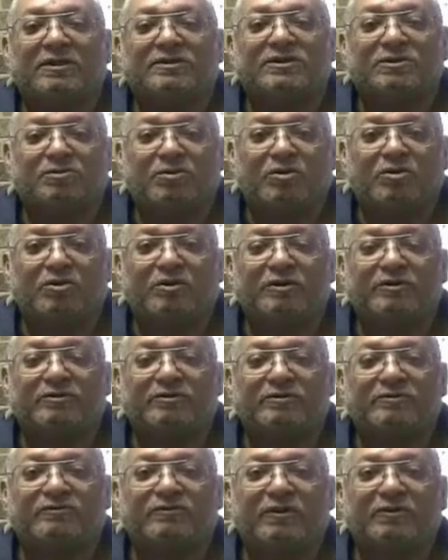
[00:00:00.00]
support
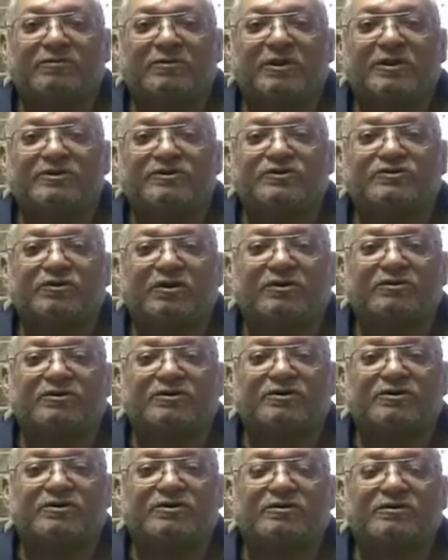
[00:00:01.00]
from the
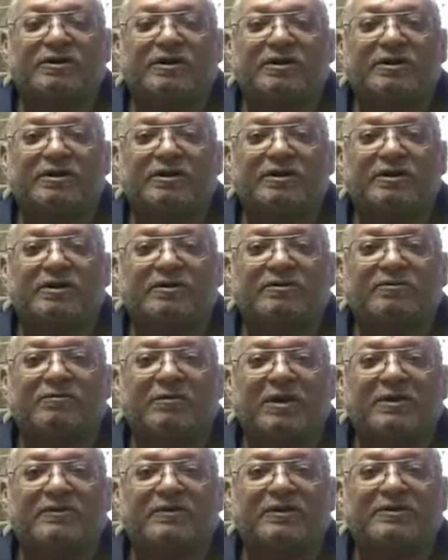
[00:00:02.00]
instructor.
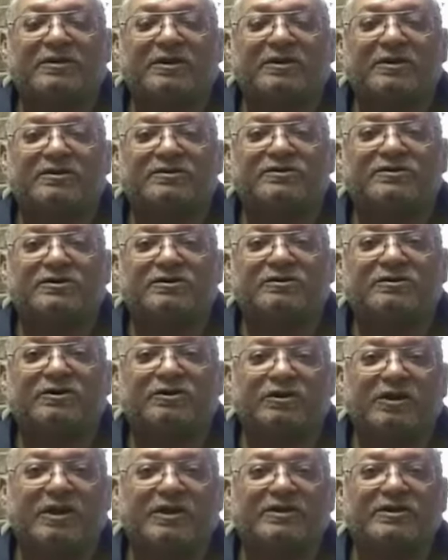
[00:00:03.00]
I think that it's a
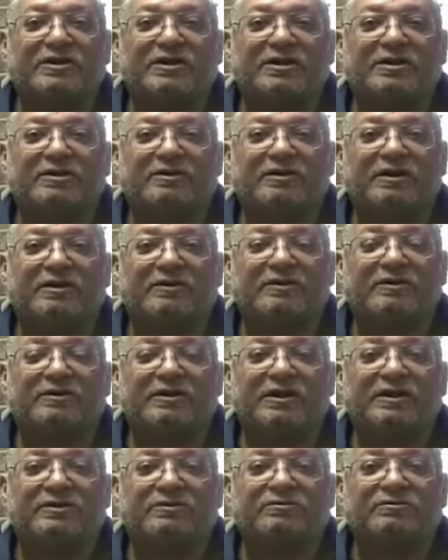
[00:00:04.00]
good idea.
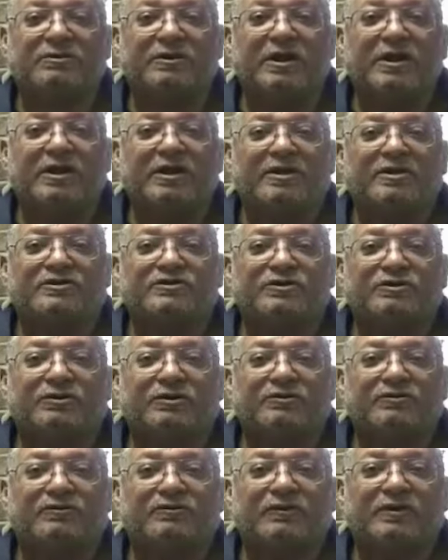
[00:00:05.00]
It sort
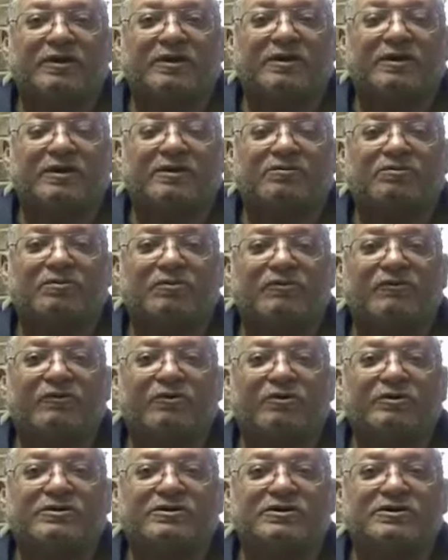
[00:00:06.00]
of
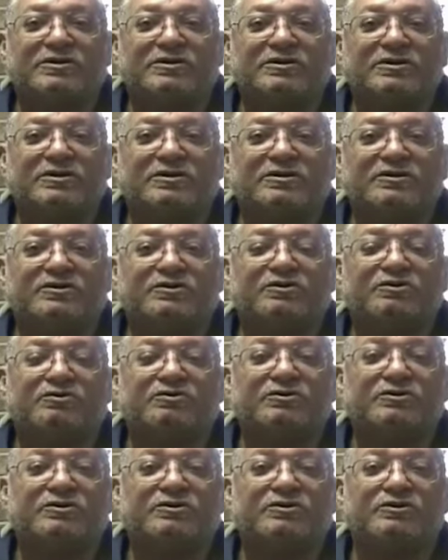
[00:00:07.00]
forces the
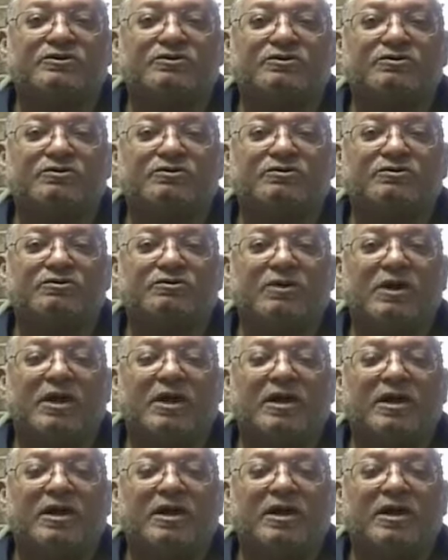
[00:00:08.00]
student to